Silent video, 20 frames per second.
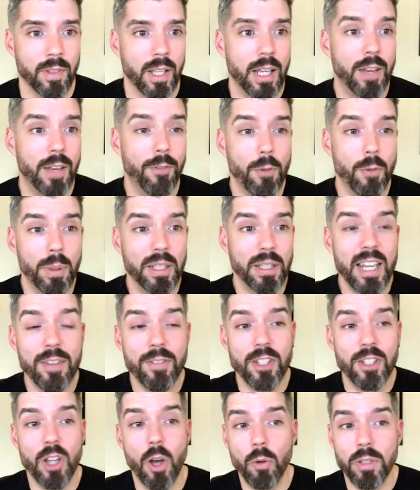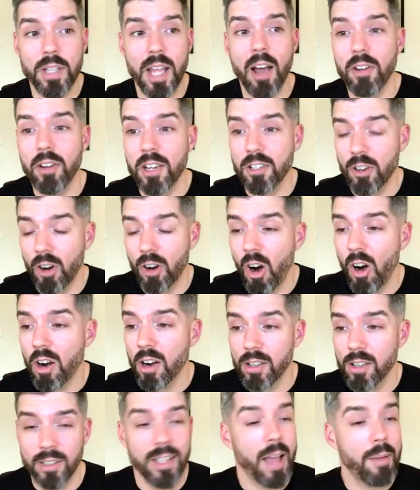And if you believe and don't doubt in your
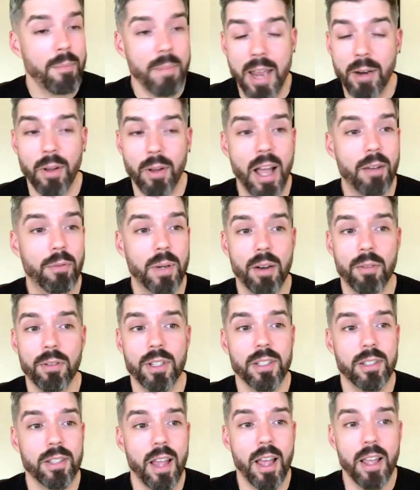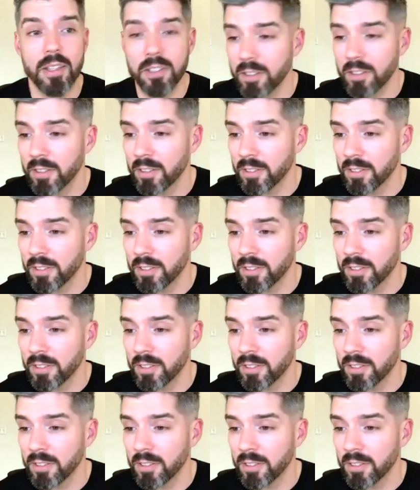heart, that man will have whatever he says.